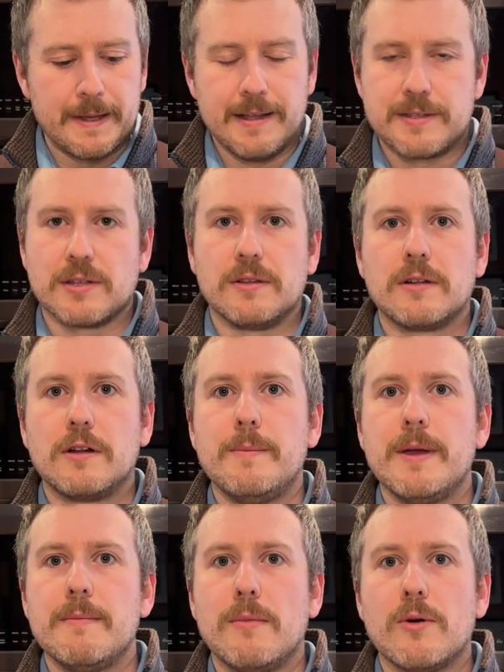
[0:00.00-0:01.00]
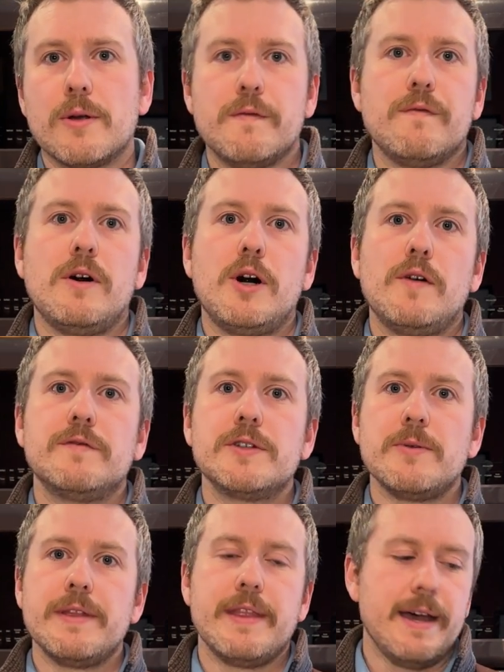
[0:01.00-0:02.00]
It's a little bit more involved
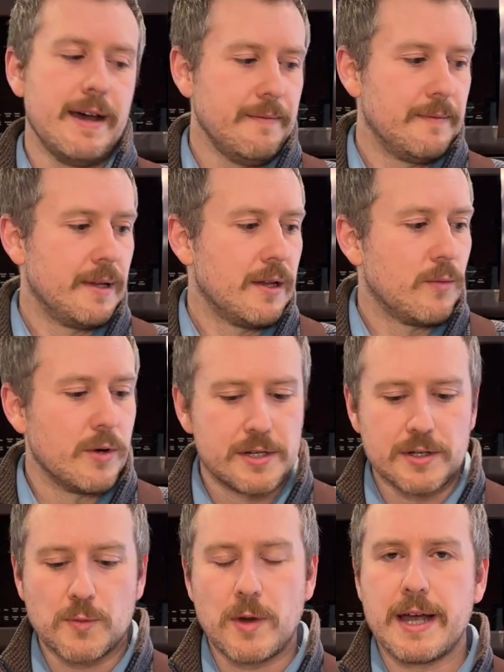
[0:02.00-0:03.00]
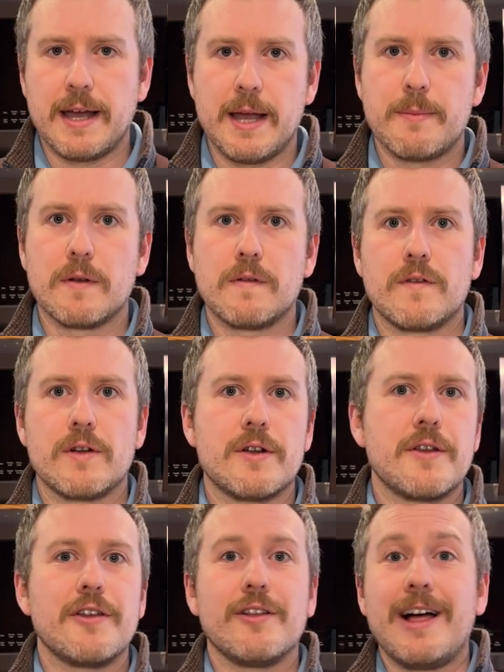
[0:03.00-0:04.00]
doing that, which is why I
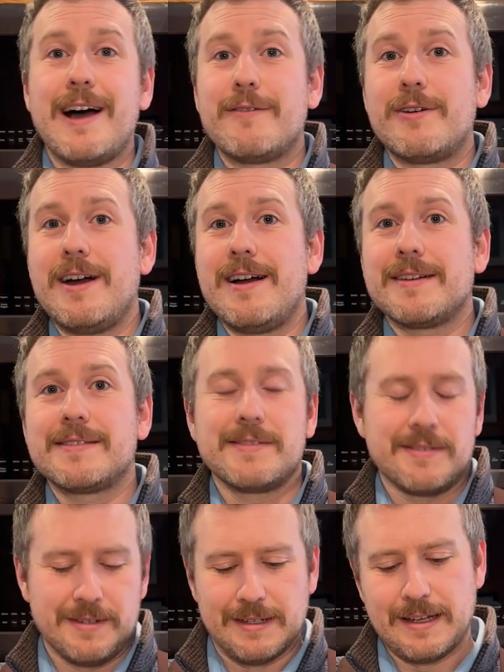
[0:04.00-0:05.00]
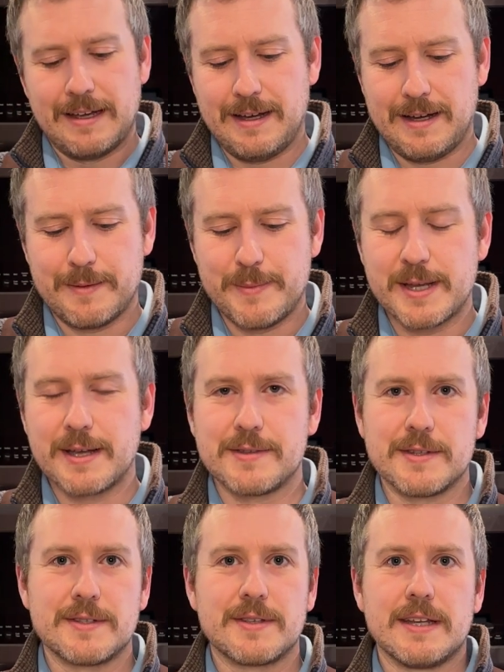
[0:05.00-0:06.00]
prefer the lava rocks, because
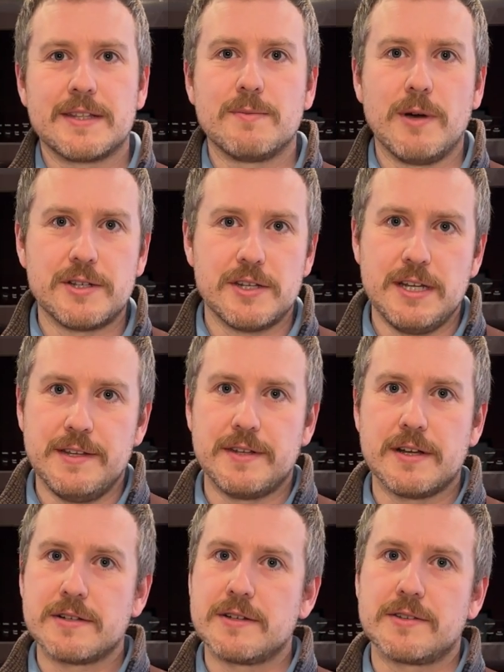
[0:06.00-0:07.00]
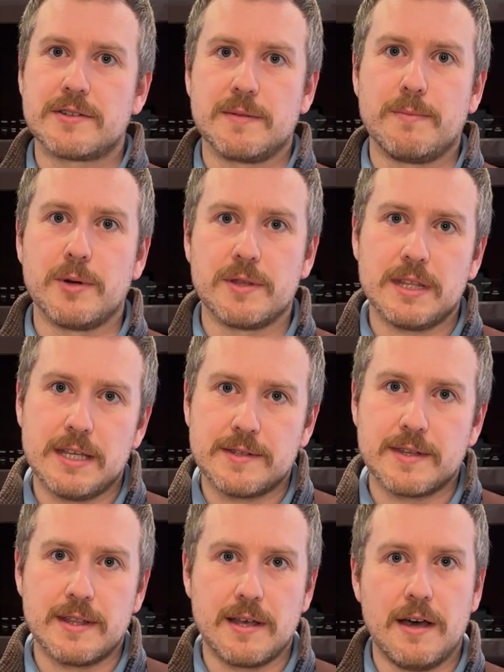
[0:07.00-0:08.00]
it's much easier just to put these
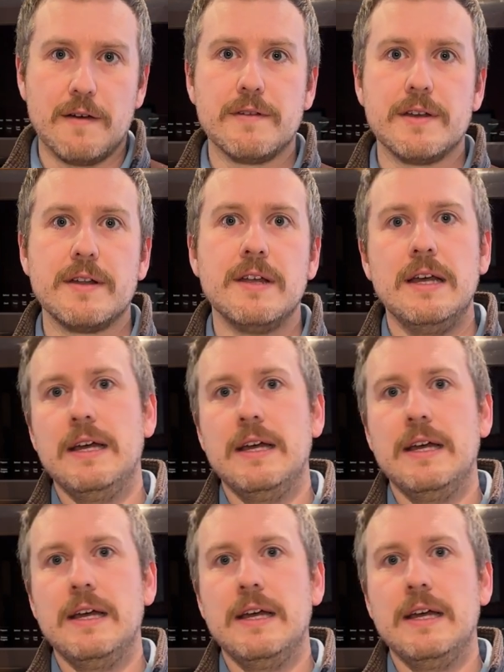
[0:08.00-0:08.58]
in the oven